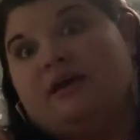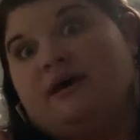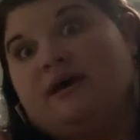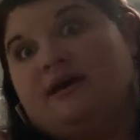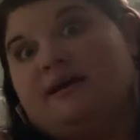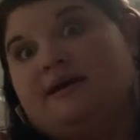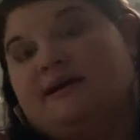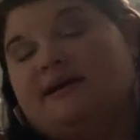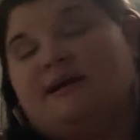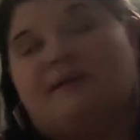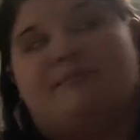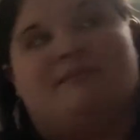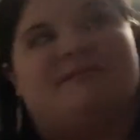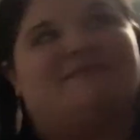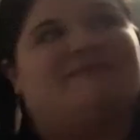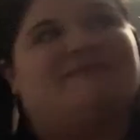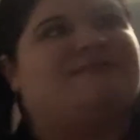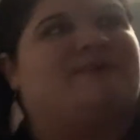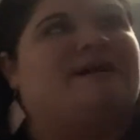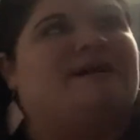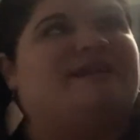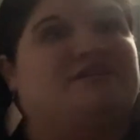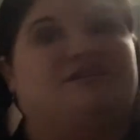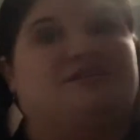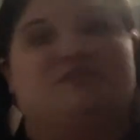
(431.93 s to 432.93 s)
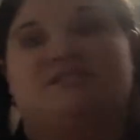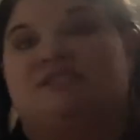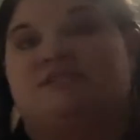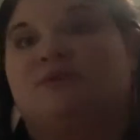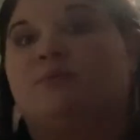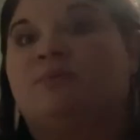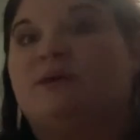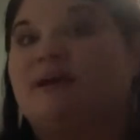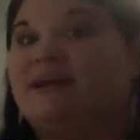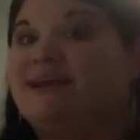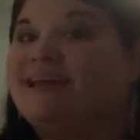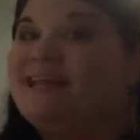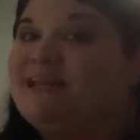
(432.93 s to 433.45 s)
a couple of sweaters. So
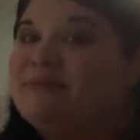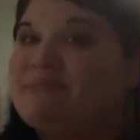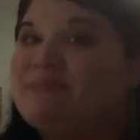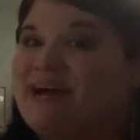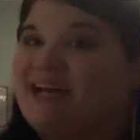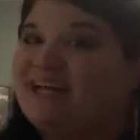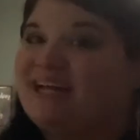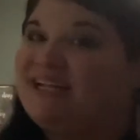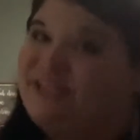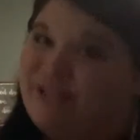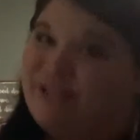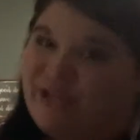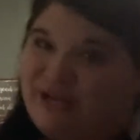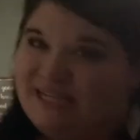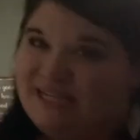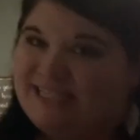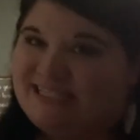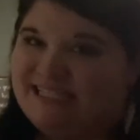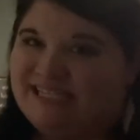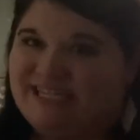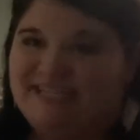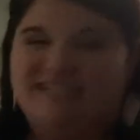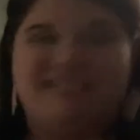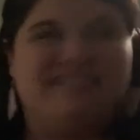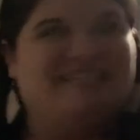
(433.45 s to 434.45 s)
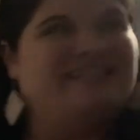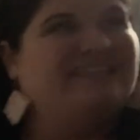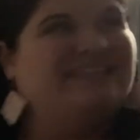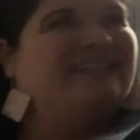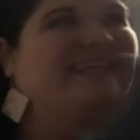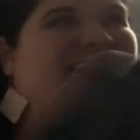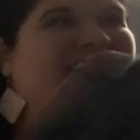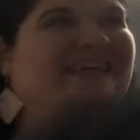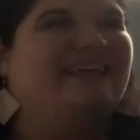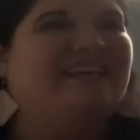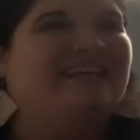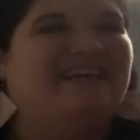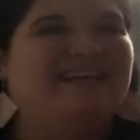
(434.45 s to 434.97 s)
we're in my closet.
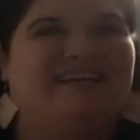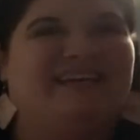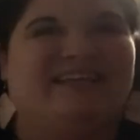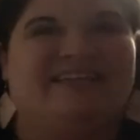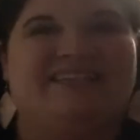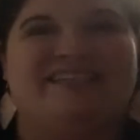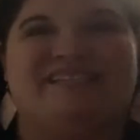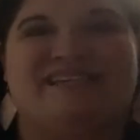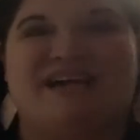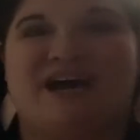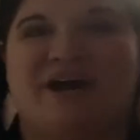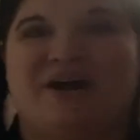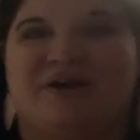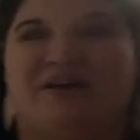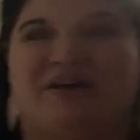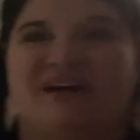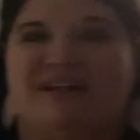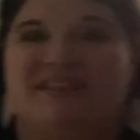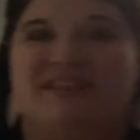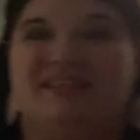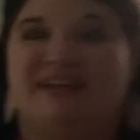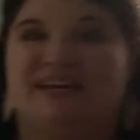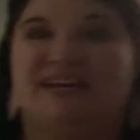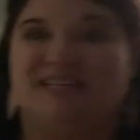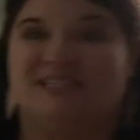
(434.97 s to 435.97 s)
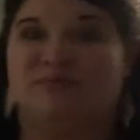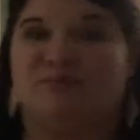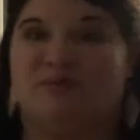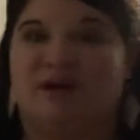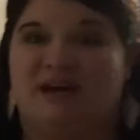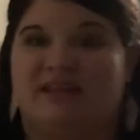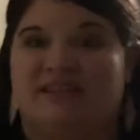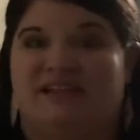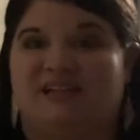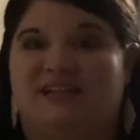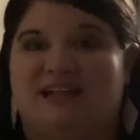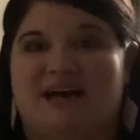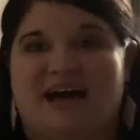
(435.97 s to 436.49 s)
So that's why
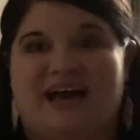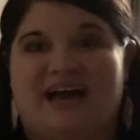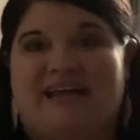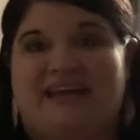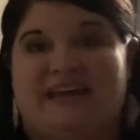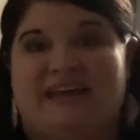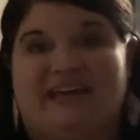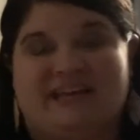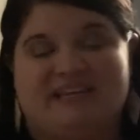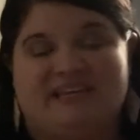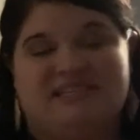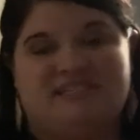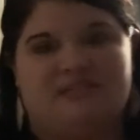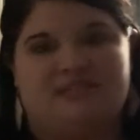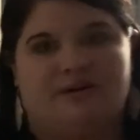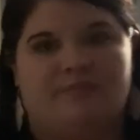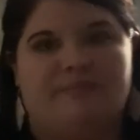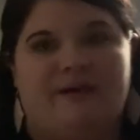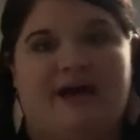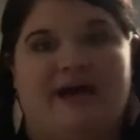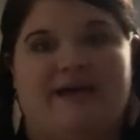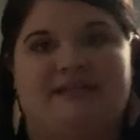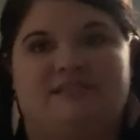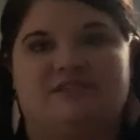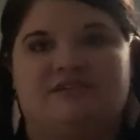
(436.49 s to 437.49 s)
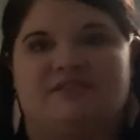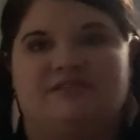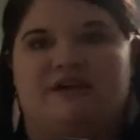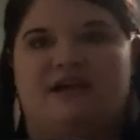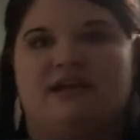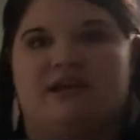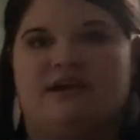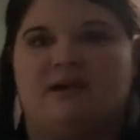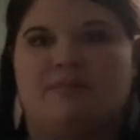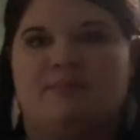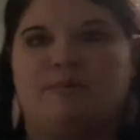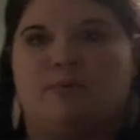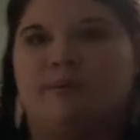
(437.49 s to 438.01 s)
the lighting is so bad. So I've got a
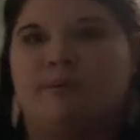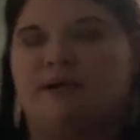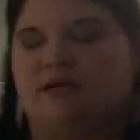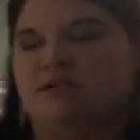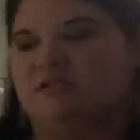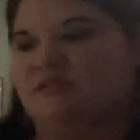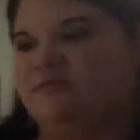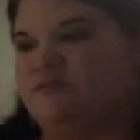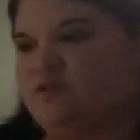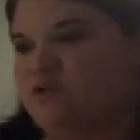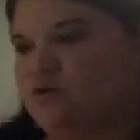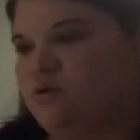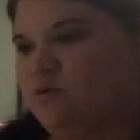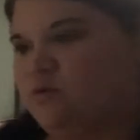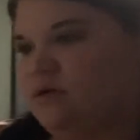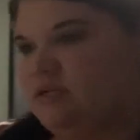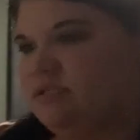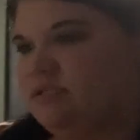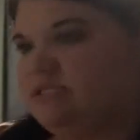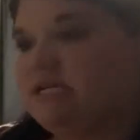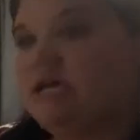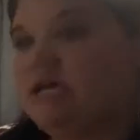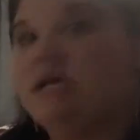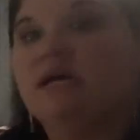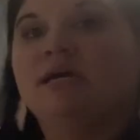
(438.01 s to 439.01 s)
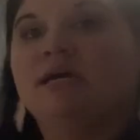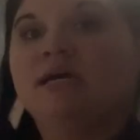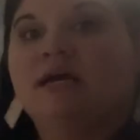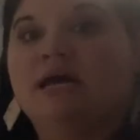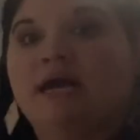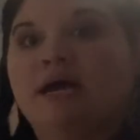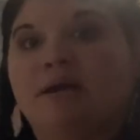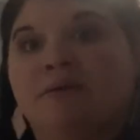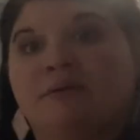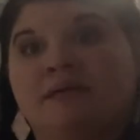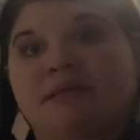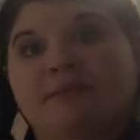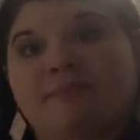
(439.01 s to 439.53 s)
couple pairs of shorts
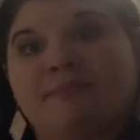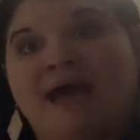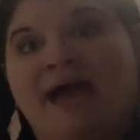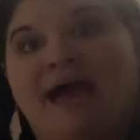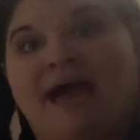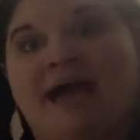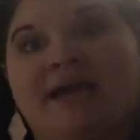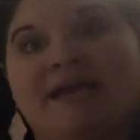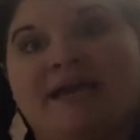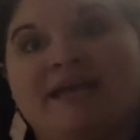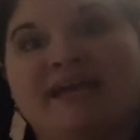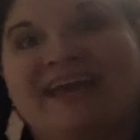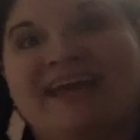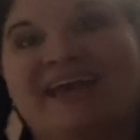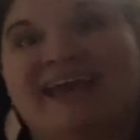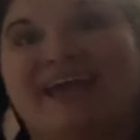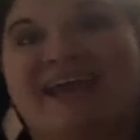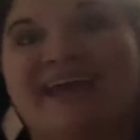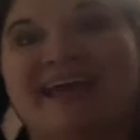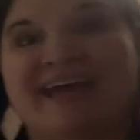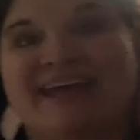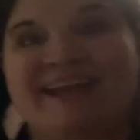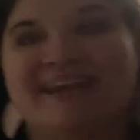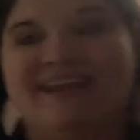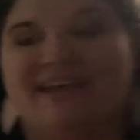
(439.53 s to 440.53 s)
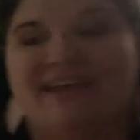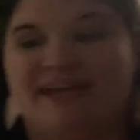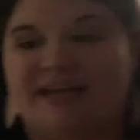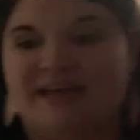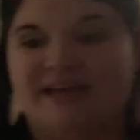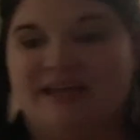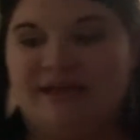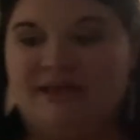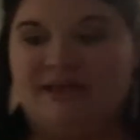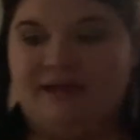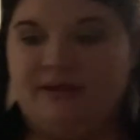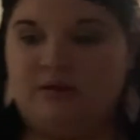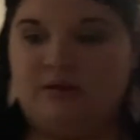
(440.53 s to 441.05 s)
I'm gonna pack and
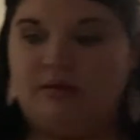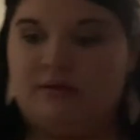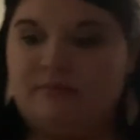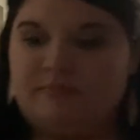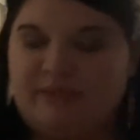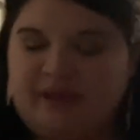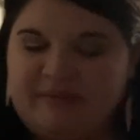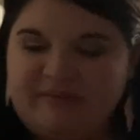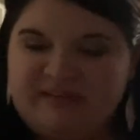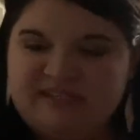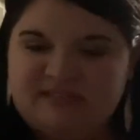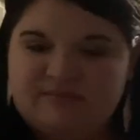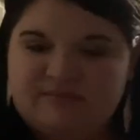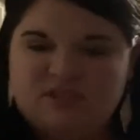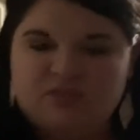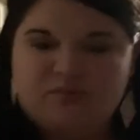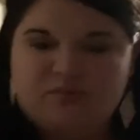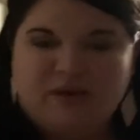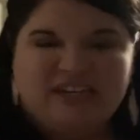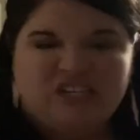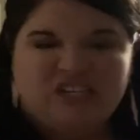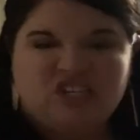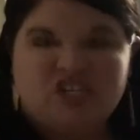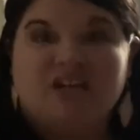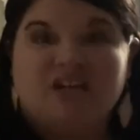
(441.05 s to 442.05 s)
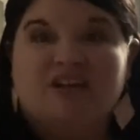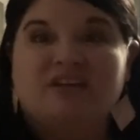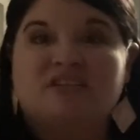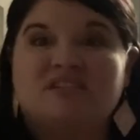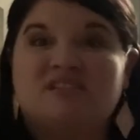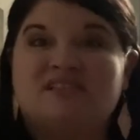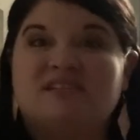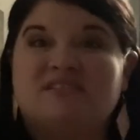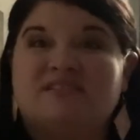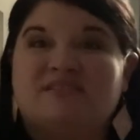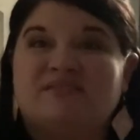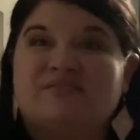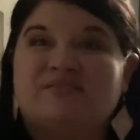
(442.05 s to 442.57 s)
maybe some
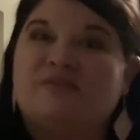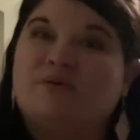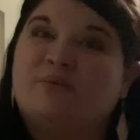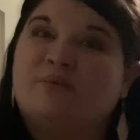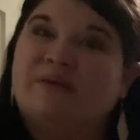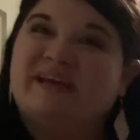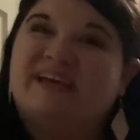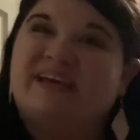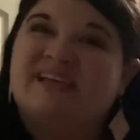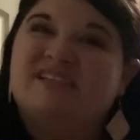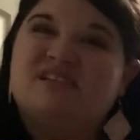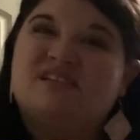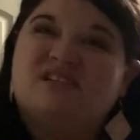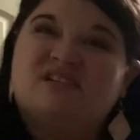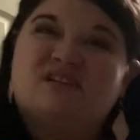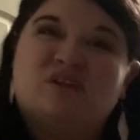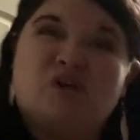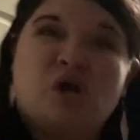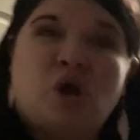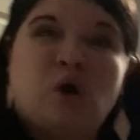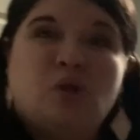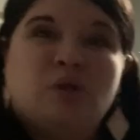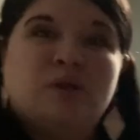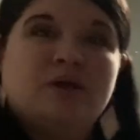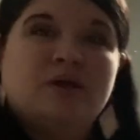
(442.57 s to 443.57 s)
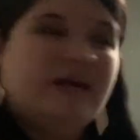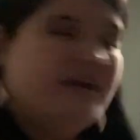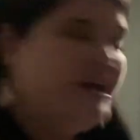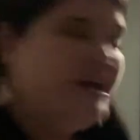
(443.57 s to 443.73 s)
sweatshirts for when it gets a little colder at